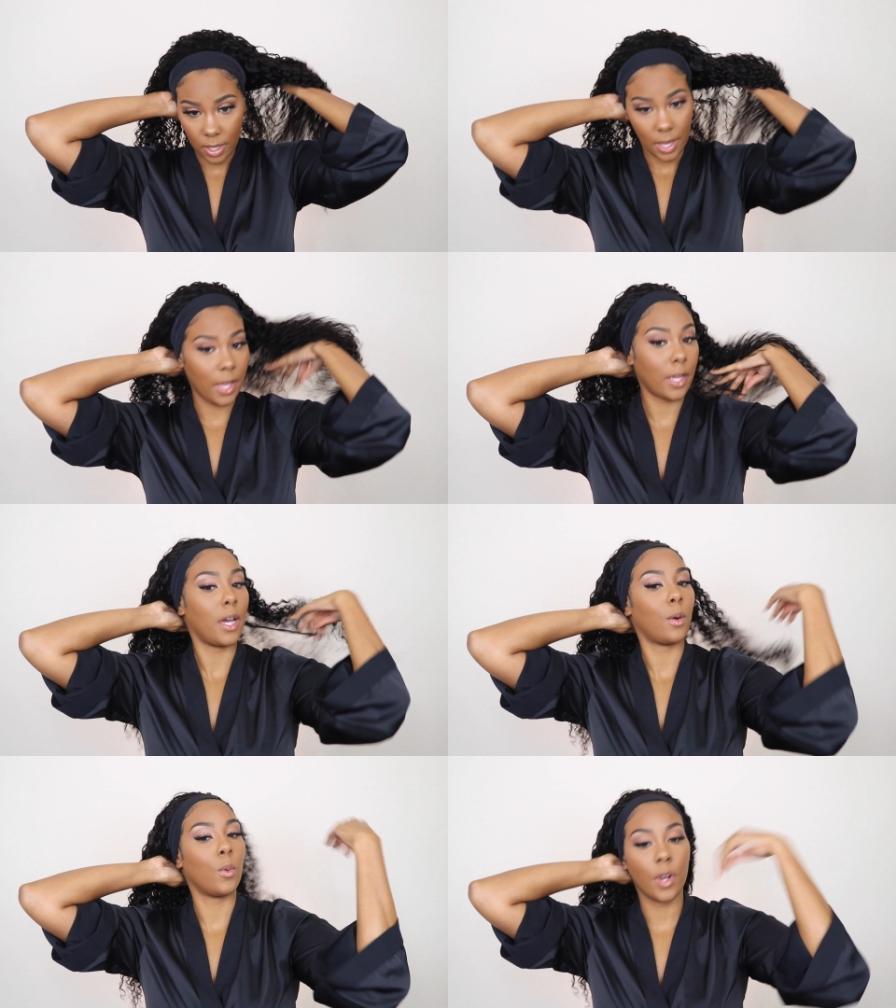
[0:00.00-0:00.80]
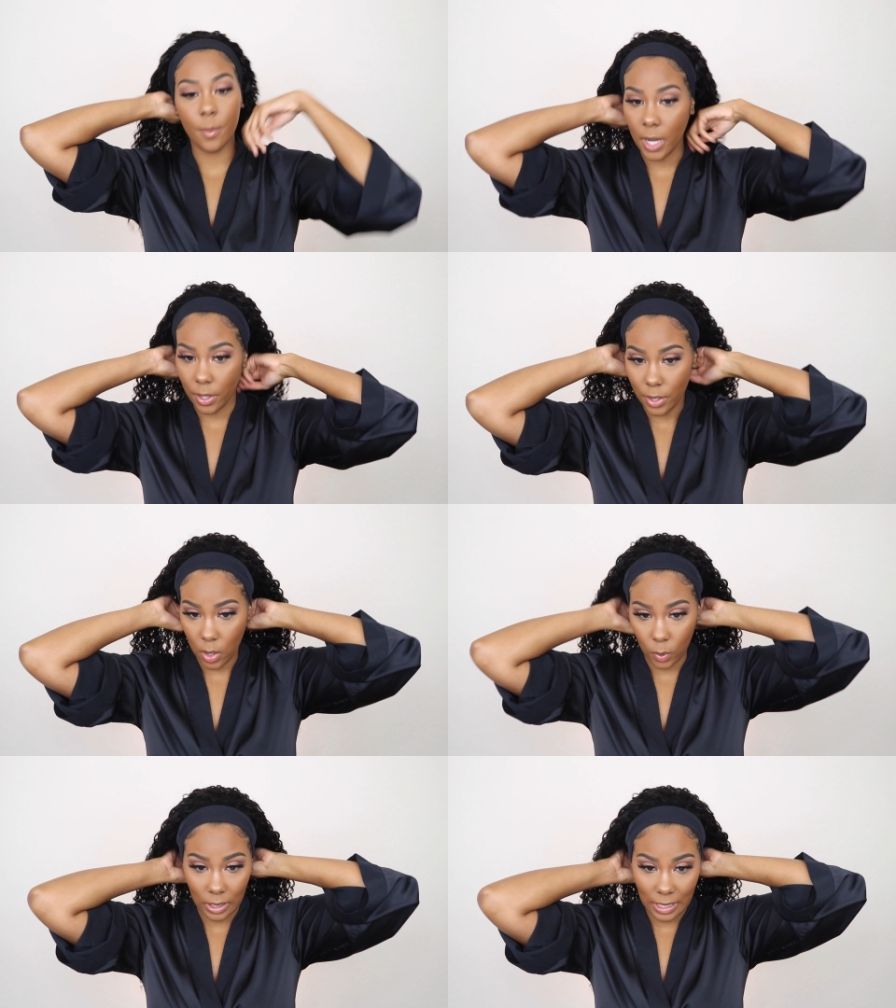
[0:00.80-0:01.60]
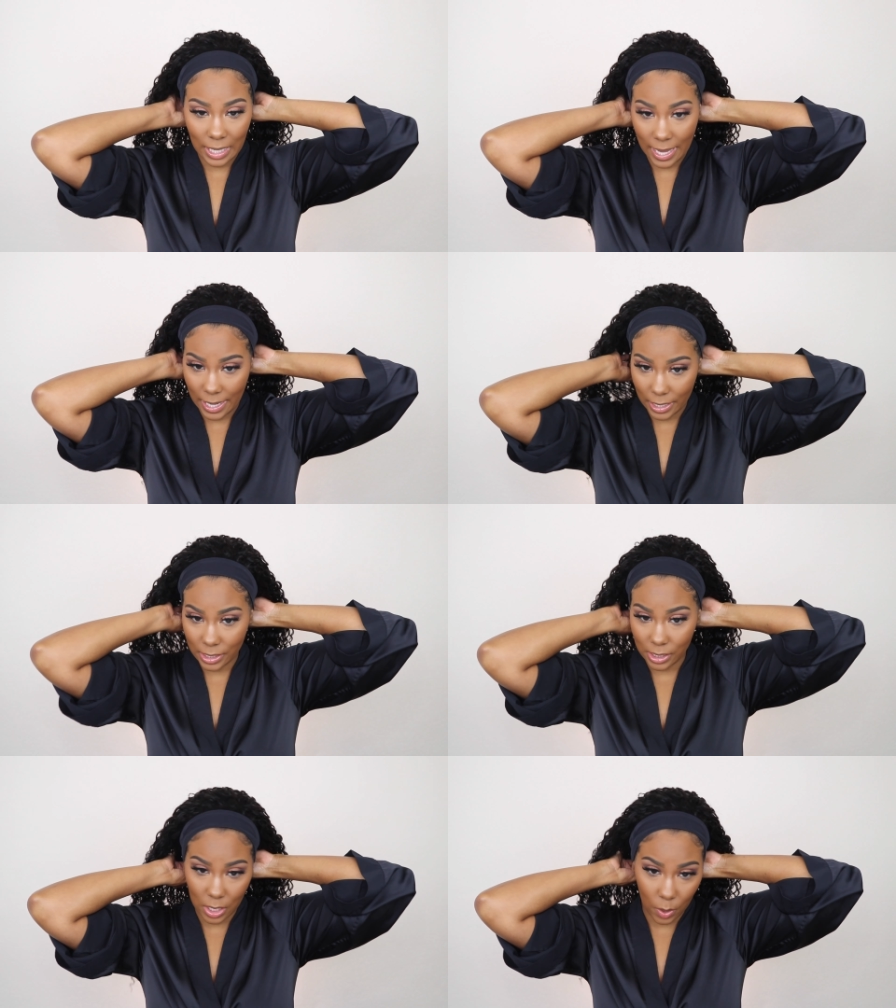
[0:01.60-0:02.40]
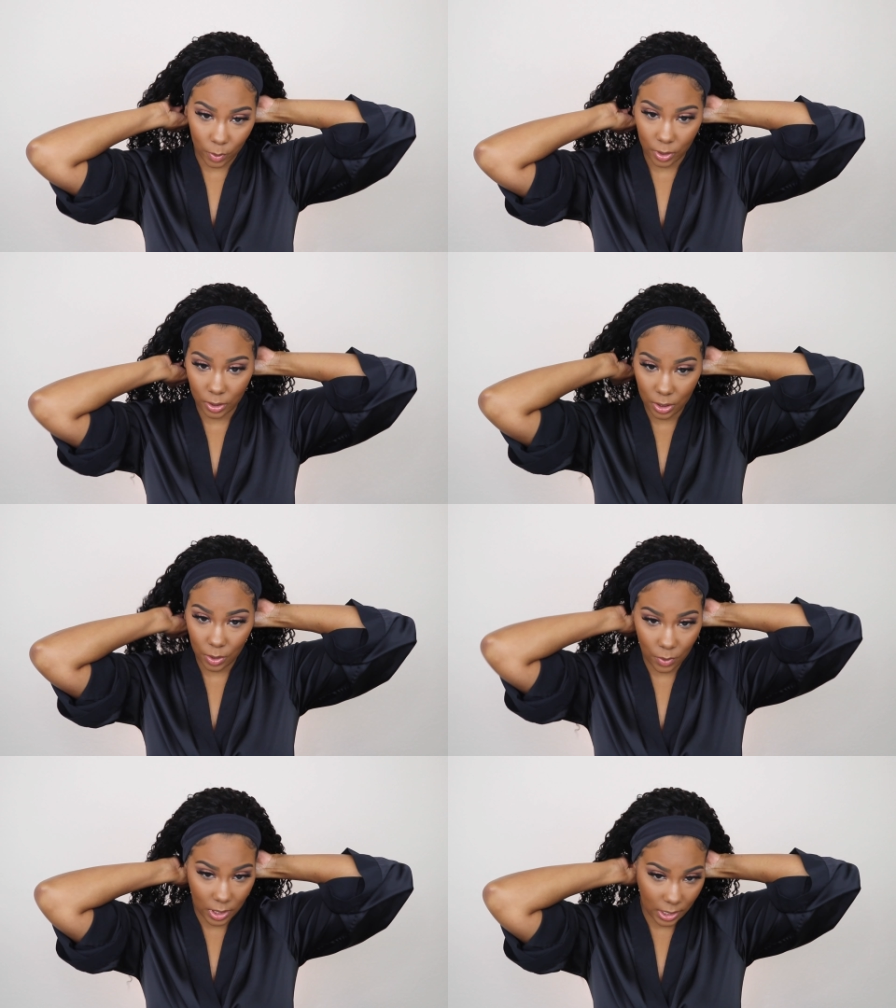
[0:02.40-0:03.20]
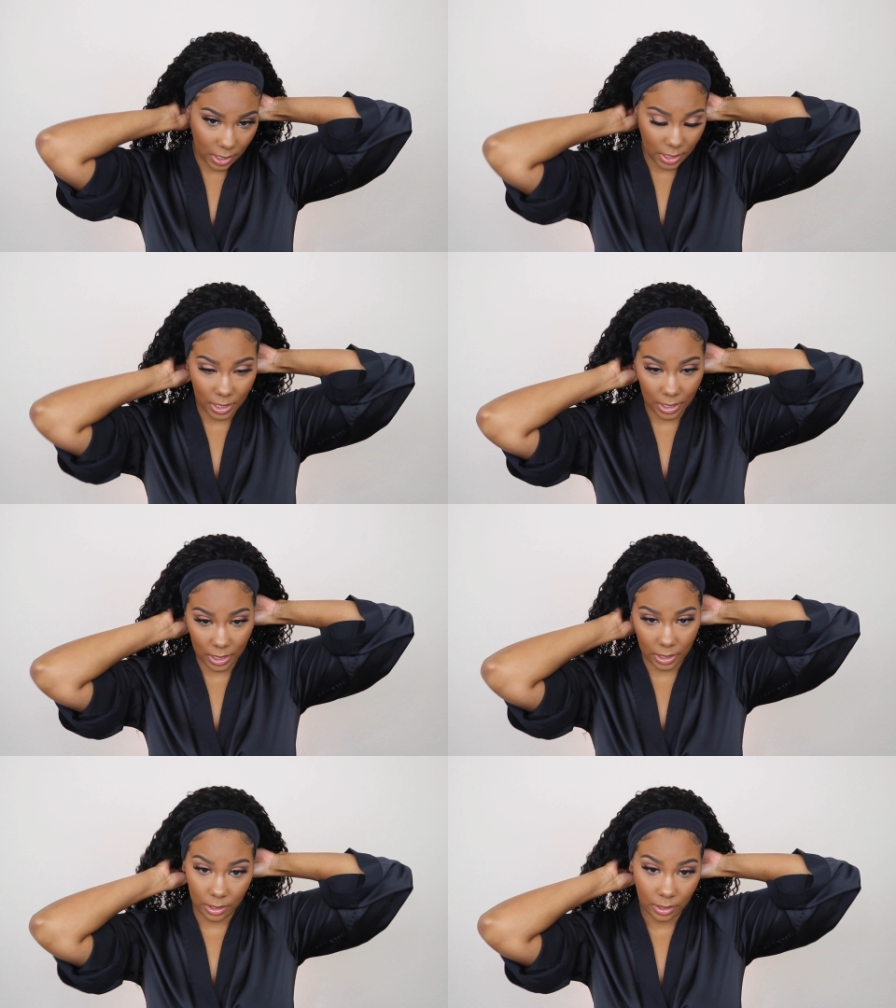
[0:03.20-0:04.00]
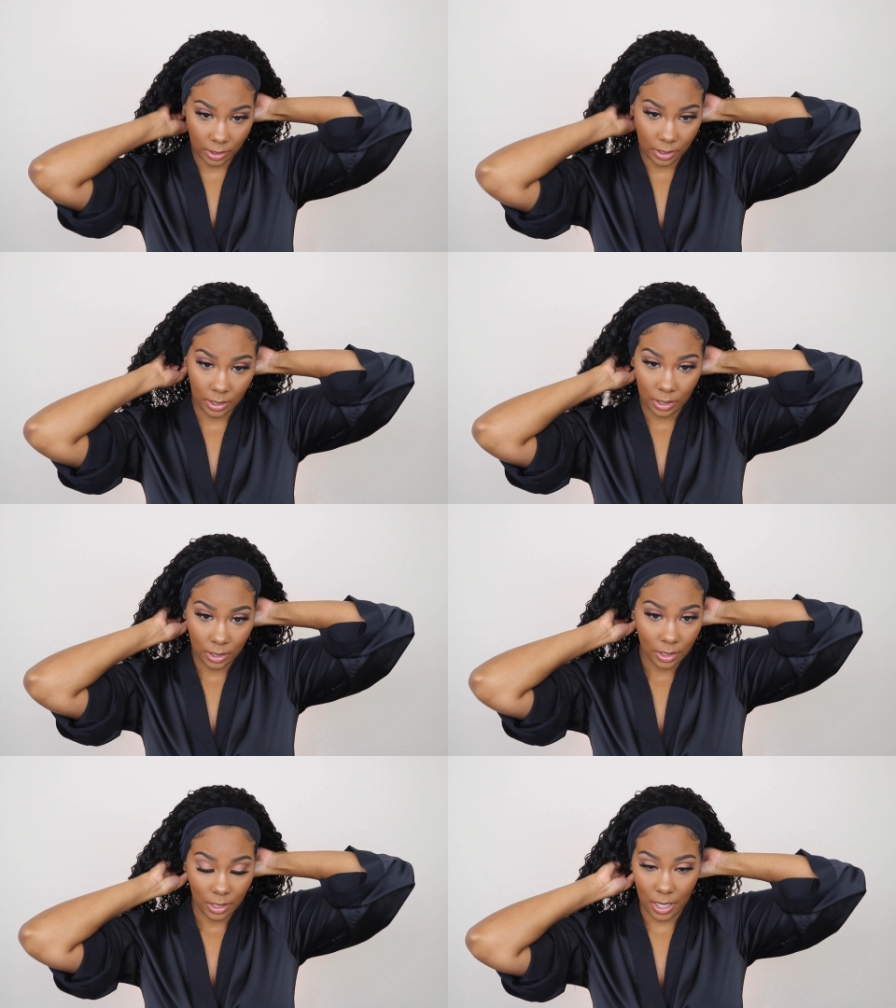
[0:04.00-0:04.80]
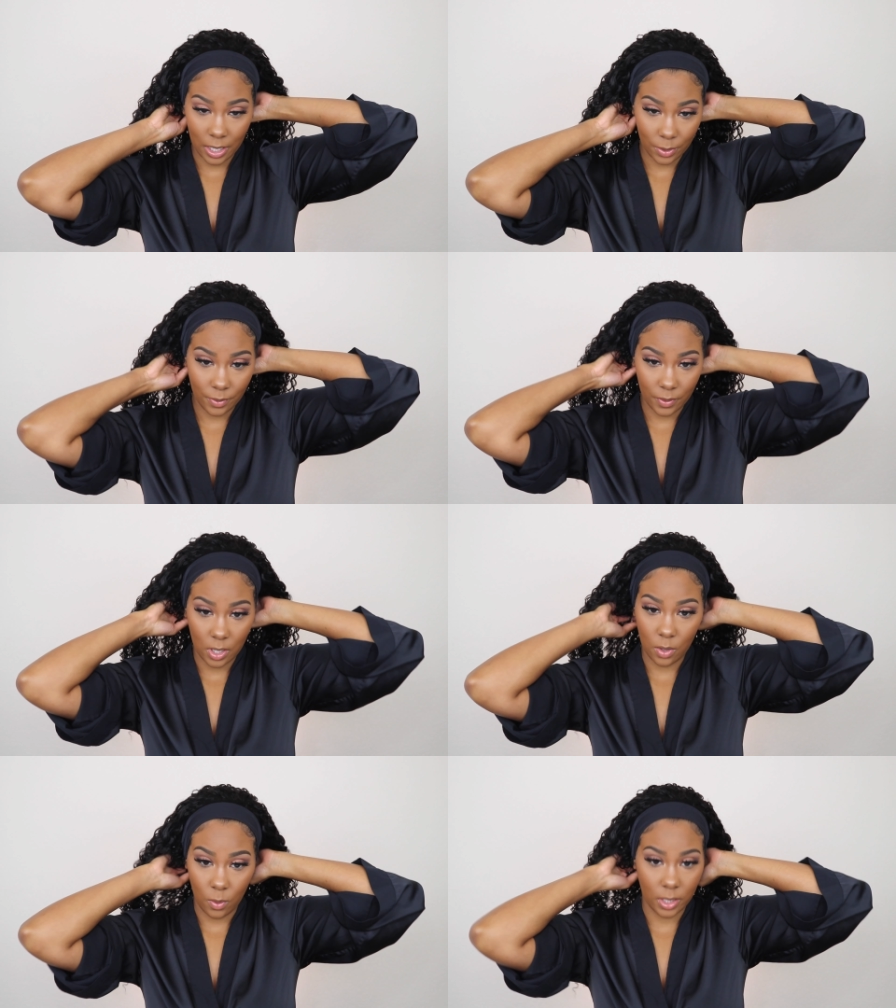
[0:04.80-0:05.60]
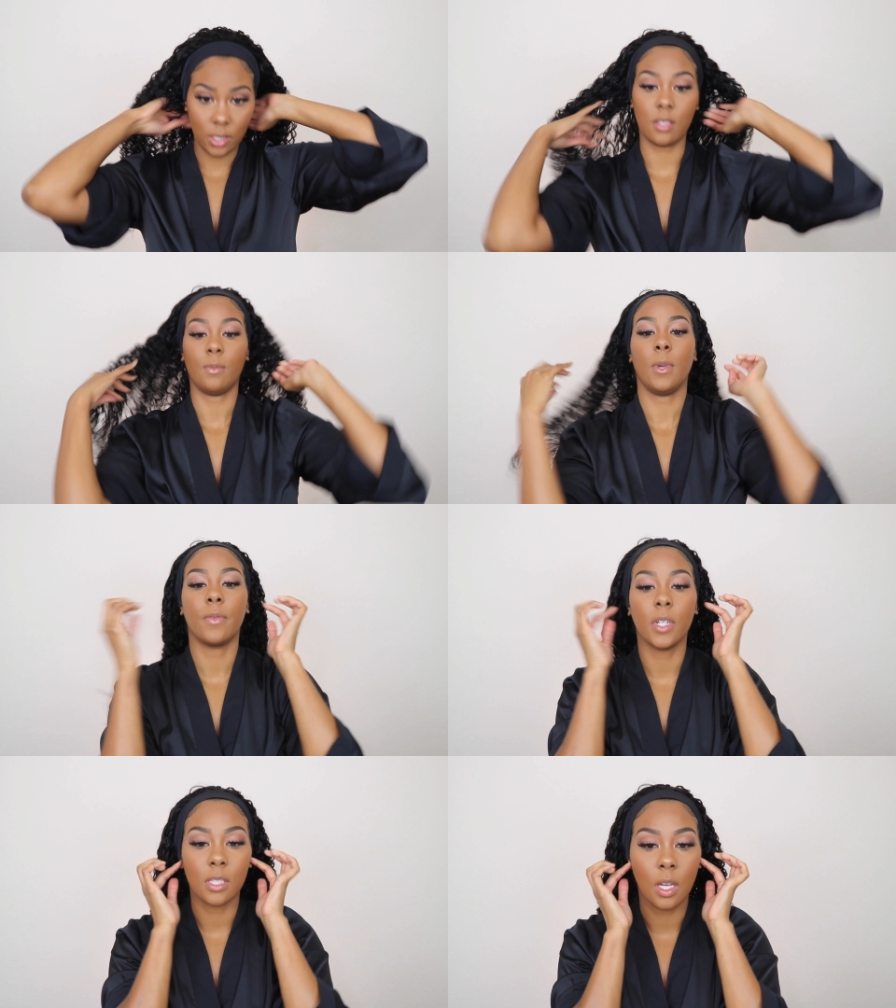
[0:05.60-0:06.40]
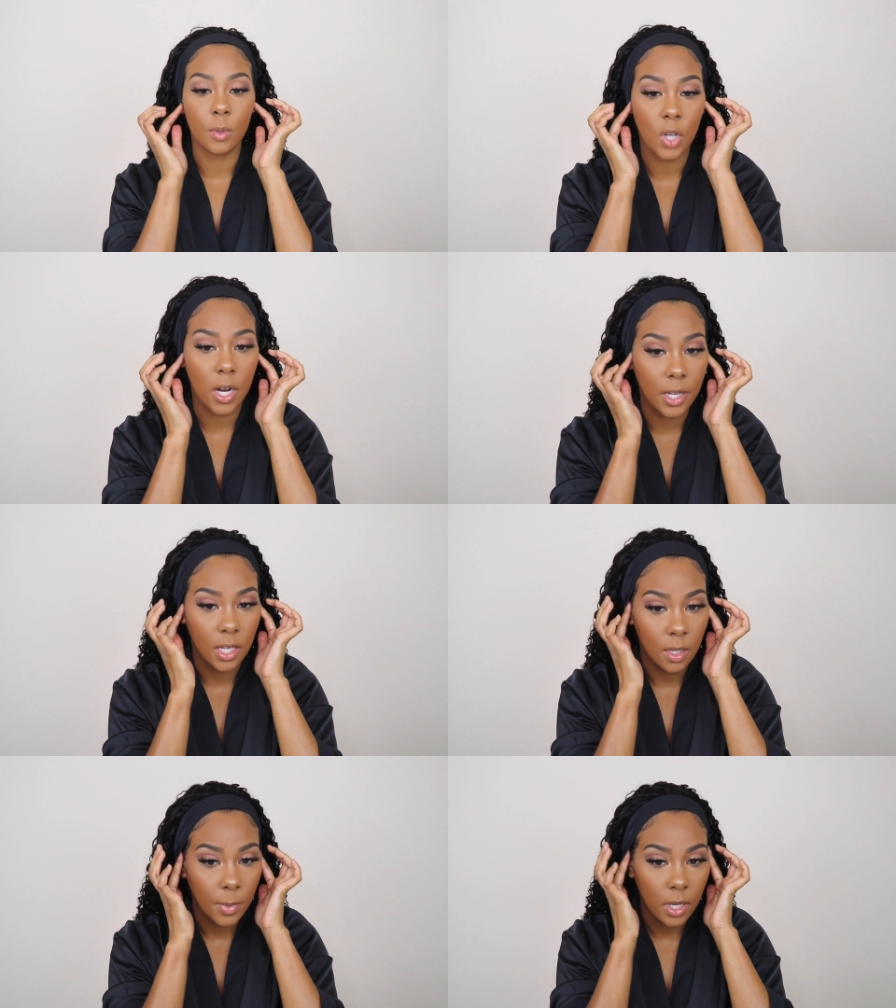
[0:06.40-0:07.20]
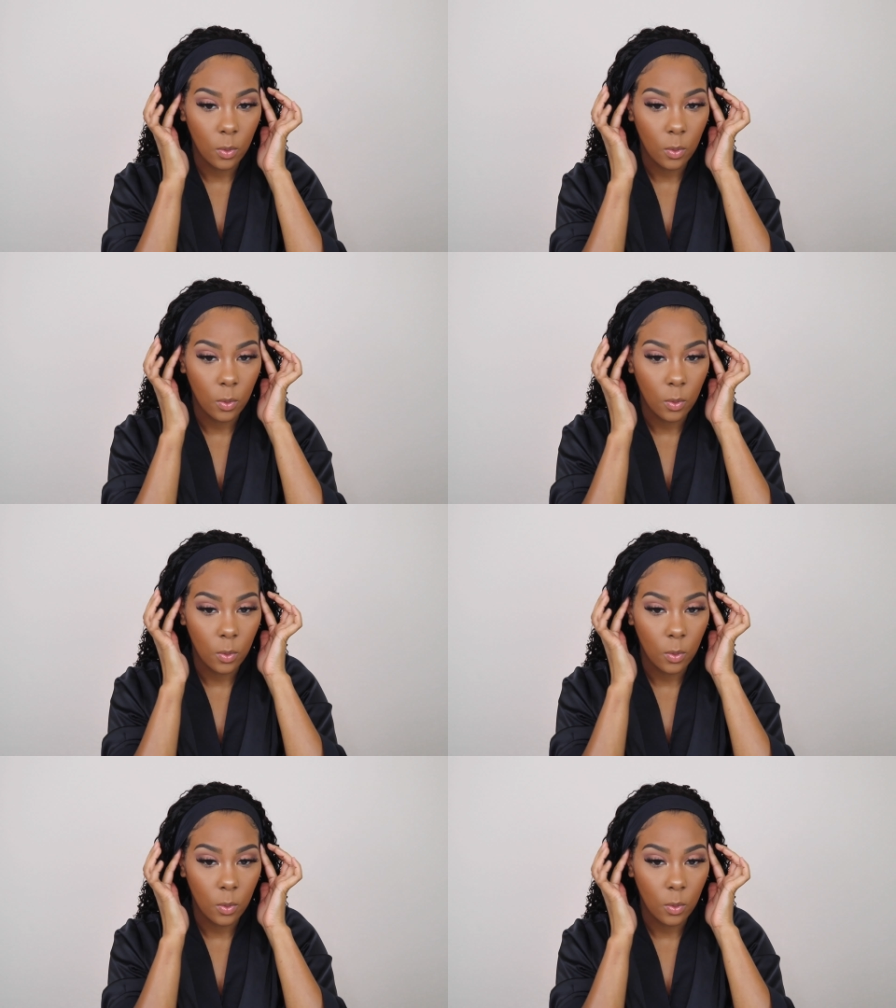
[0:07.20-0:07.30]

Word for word: Ain't gotta worry about no lace, no glue, honey. I don't even know why this is my first time trying a headband